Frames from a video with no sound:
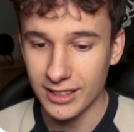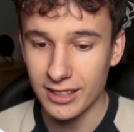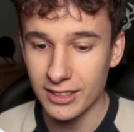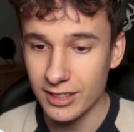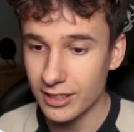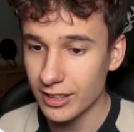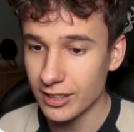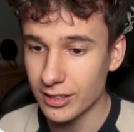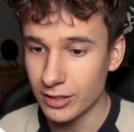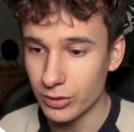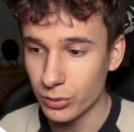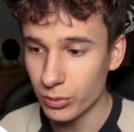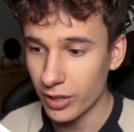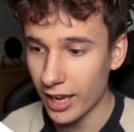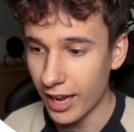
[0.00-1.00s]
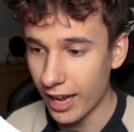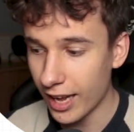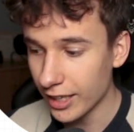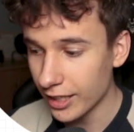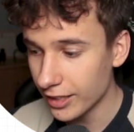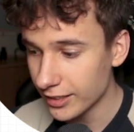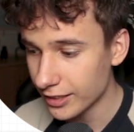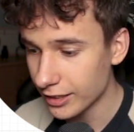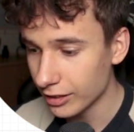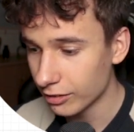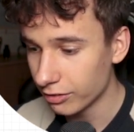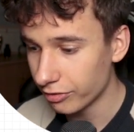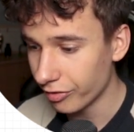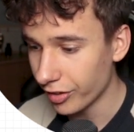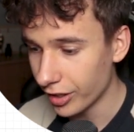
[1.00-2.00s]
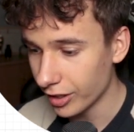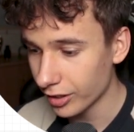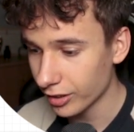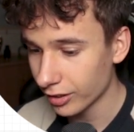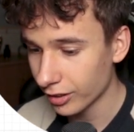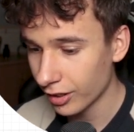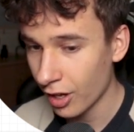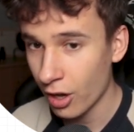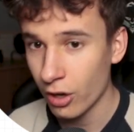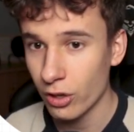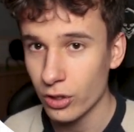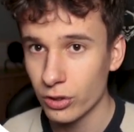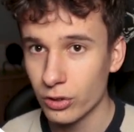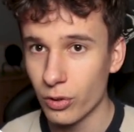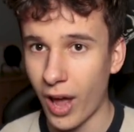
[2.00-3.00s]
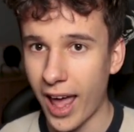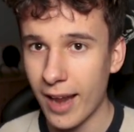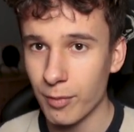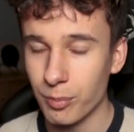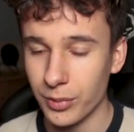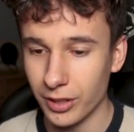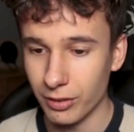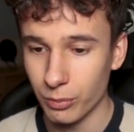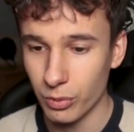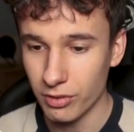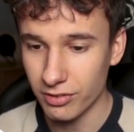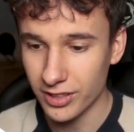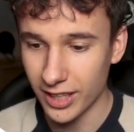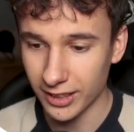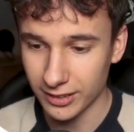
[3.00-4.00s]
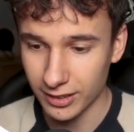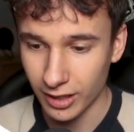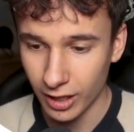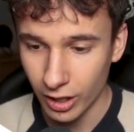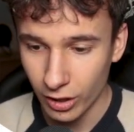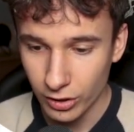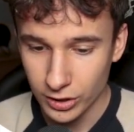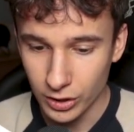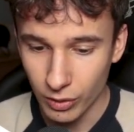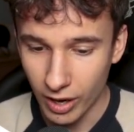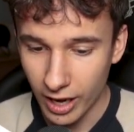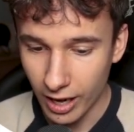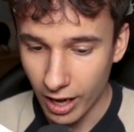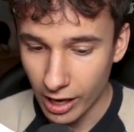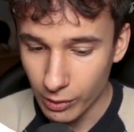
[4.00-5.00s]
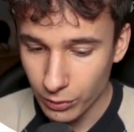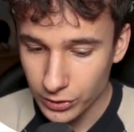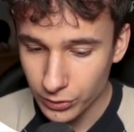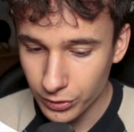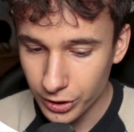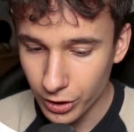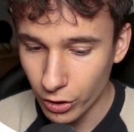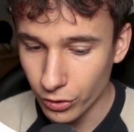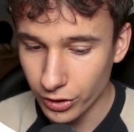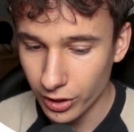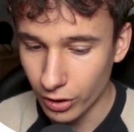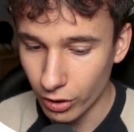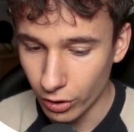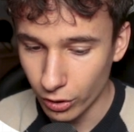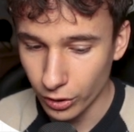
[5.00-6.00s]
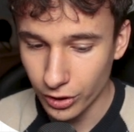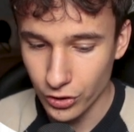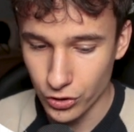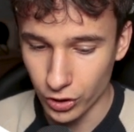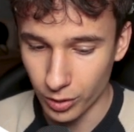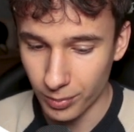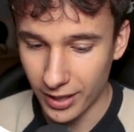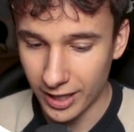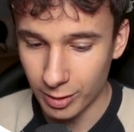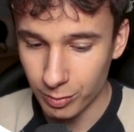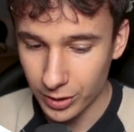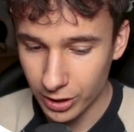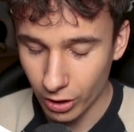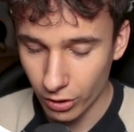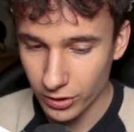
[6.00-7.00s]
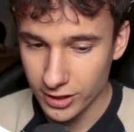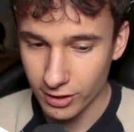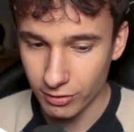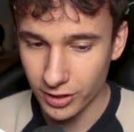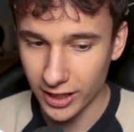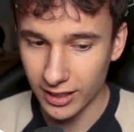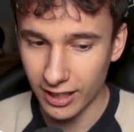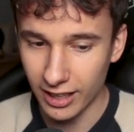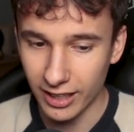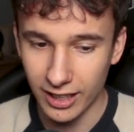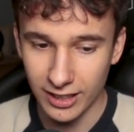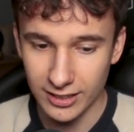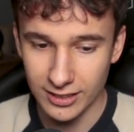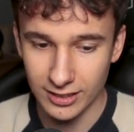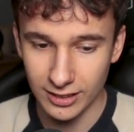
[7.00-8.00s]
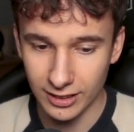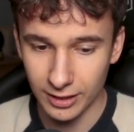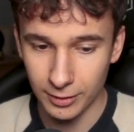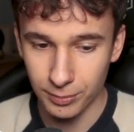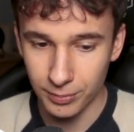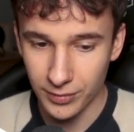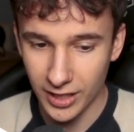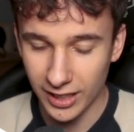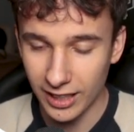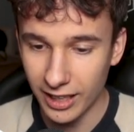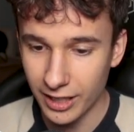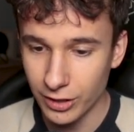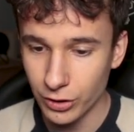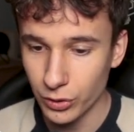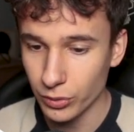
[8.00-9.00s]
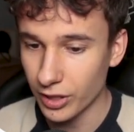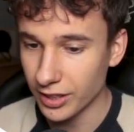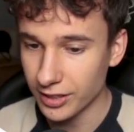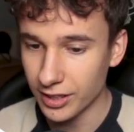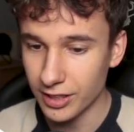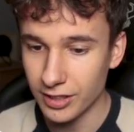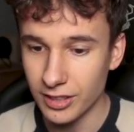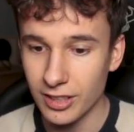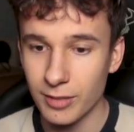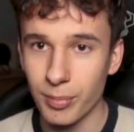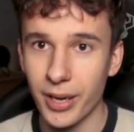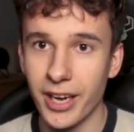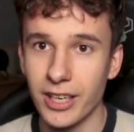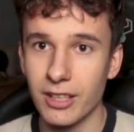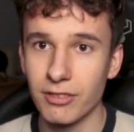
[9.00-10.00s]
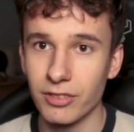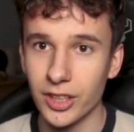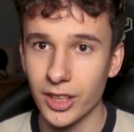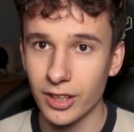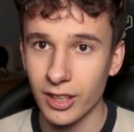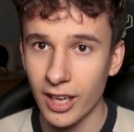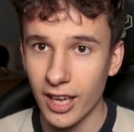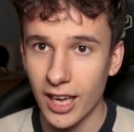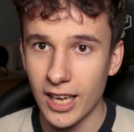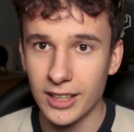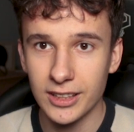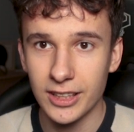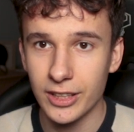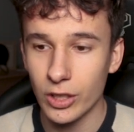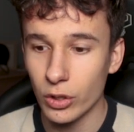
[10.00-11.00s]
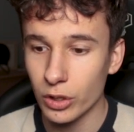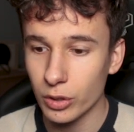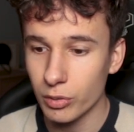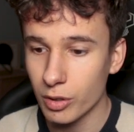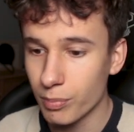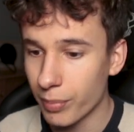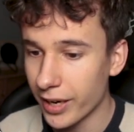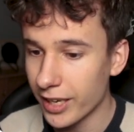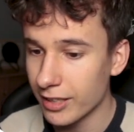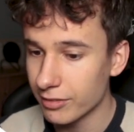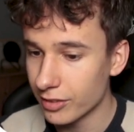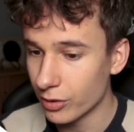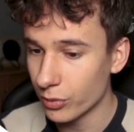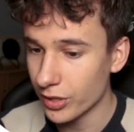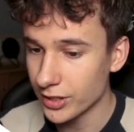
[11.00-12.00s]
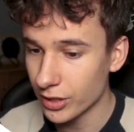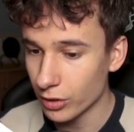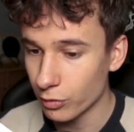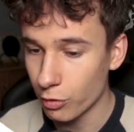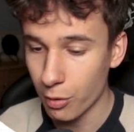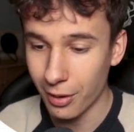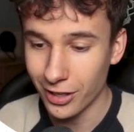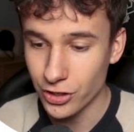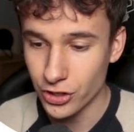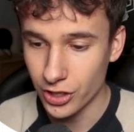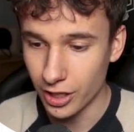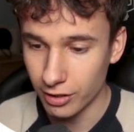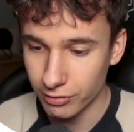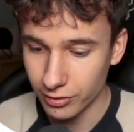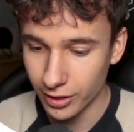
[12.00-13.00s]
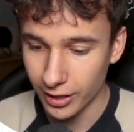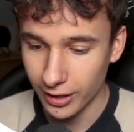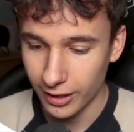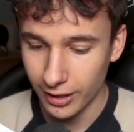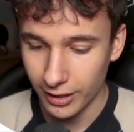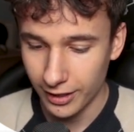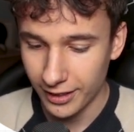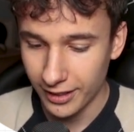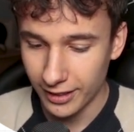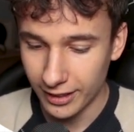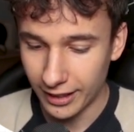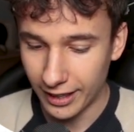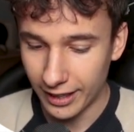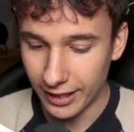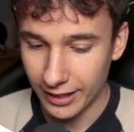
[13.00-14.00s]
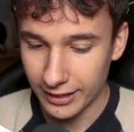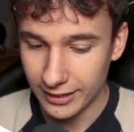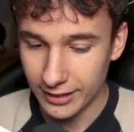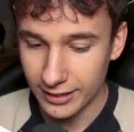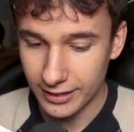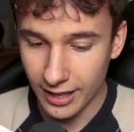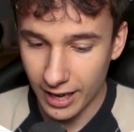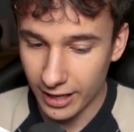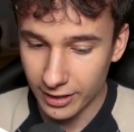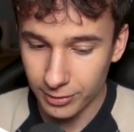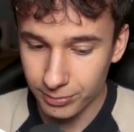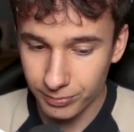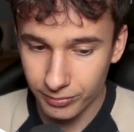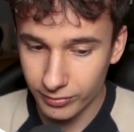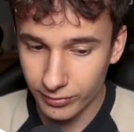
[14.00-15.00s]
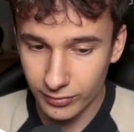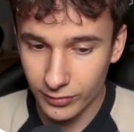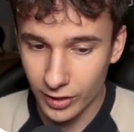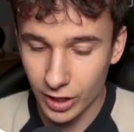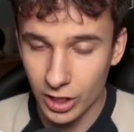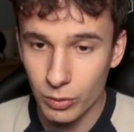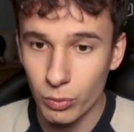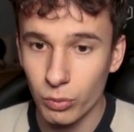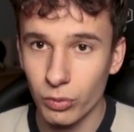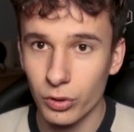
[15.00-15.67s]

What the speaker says: he didn't do any single thing to help me with that. So I was doing all the job, and because of the client knew that he didn't pay anything and he only will pay if the result we achieved, then he